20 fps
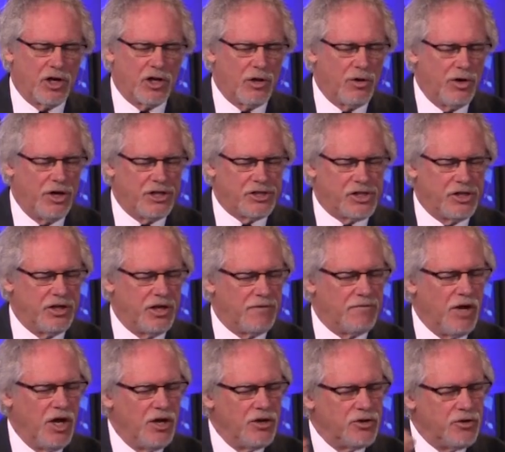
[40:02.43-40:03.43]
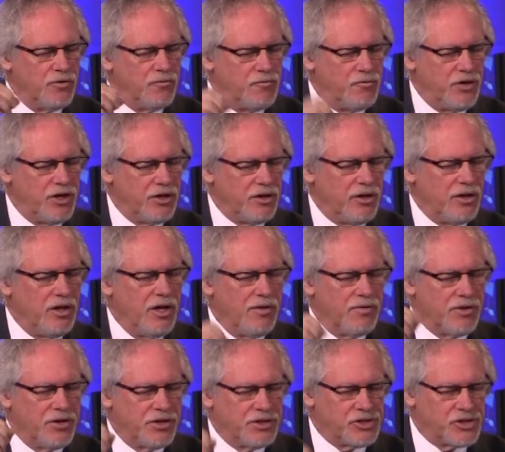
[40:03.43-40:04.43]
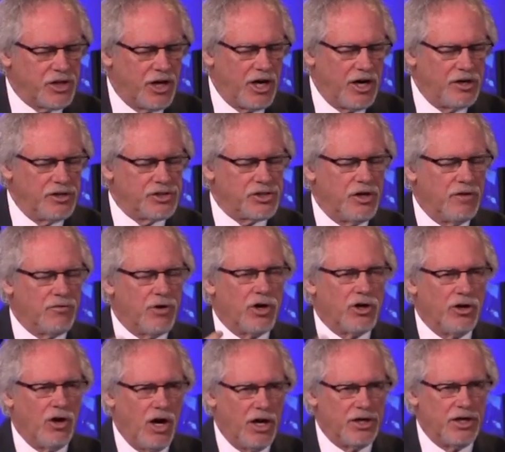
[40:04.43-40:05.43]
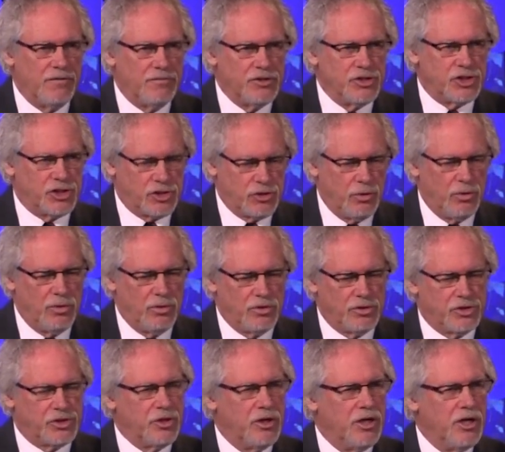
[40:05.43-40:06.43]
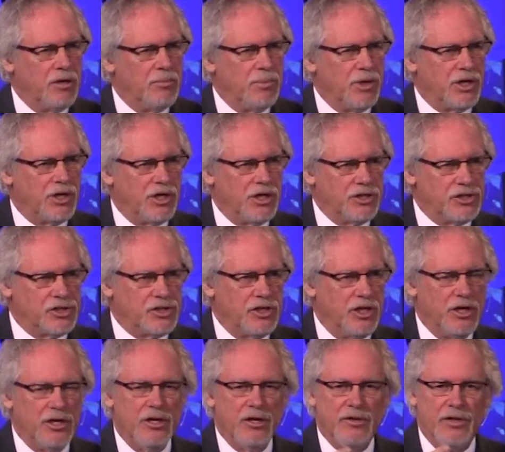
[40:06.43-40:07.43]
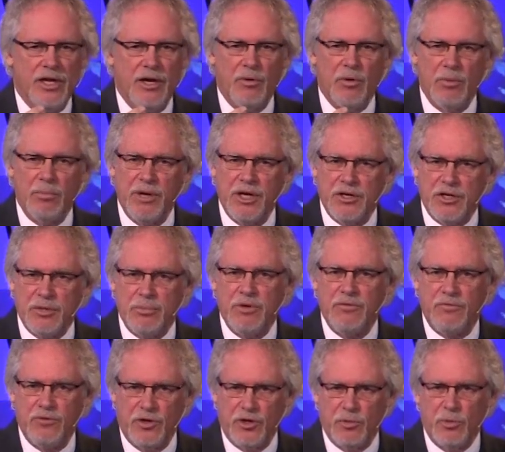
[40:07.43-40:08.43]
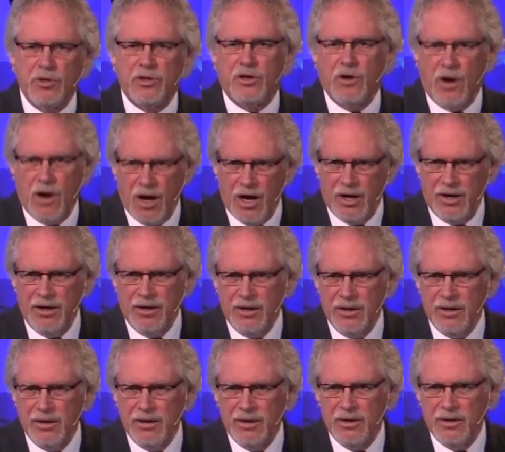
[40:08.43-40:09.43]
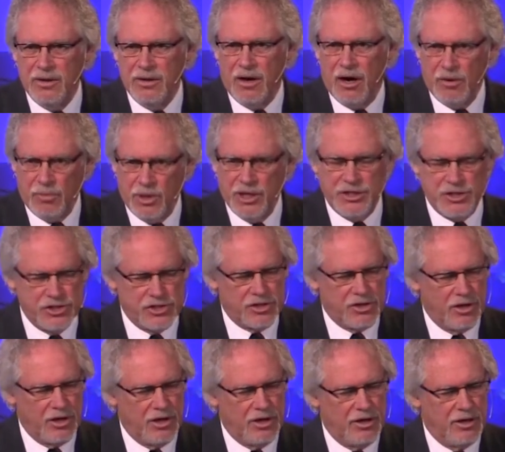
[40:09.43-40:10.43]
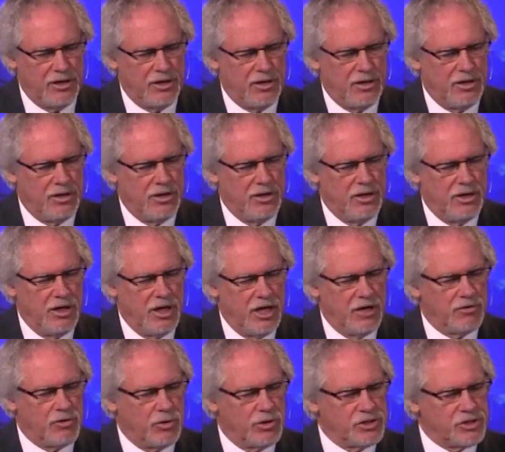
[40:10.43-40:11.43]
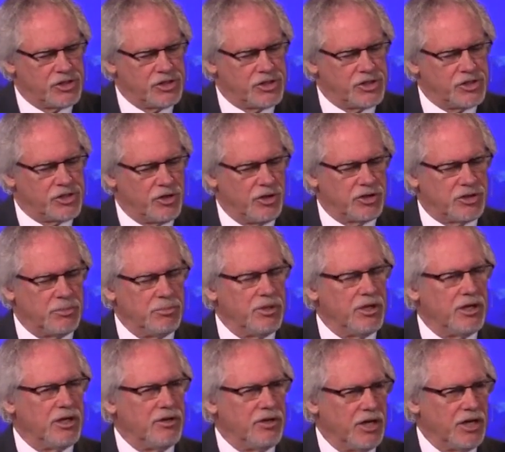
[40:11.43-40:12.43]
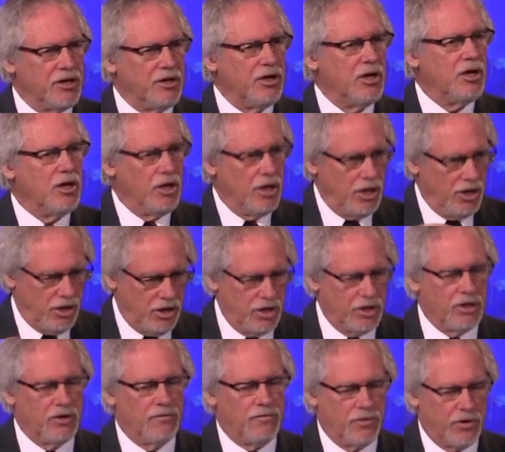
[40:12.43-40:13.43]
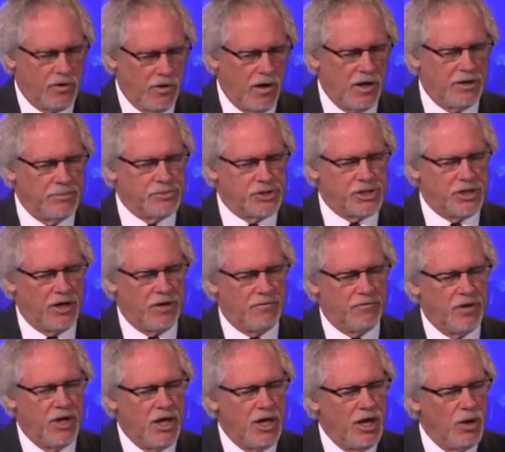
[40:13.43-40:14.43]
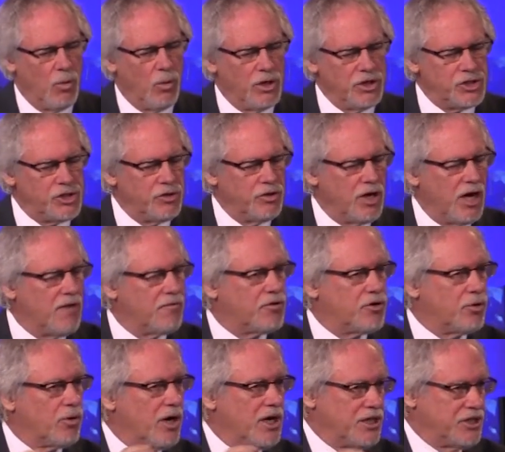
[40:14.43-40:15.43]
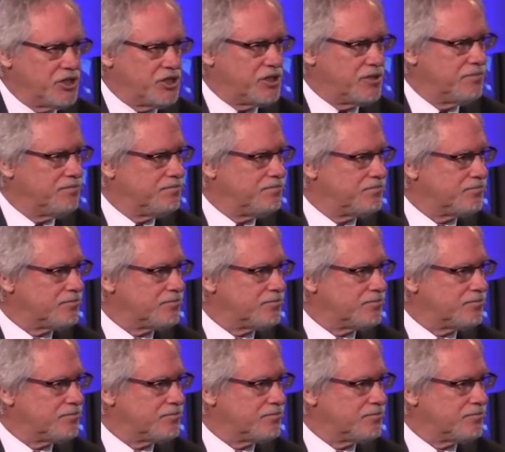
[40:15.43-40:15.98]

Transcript: or glorious enough to fill the desires of our God-given souls, because they were meant to be filled with God, our righteous God. And of course, this is ultimately then a hunger for God himself. And once you have Christ,